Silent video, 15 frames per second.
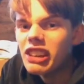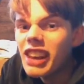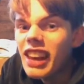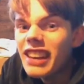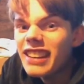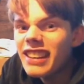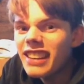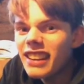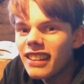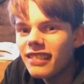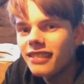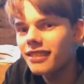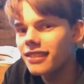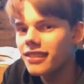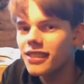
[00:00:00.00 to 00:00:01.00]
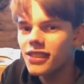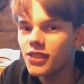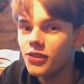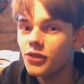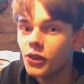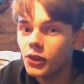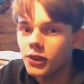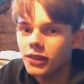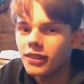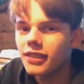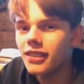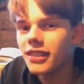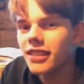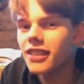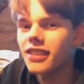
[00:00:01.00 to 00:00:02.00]
It's because I like it.
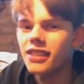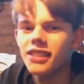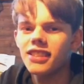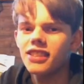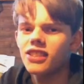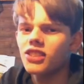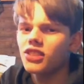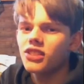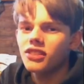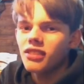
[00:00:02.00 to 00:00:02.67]
It's fun.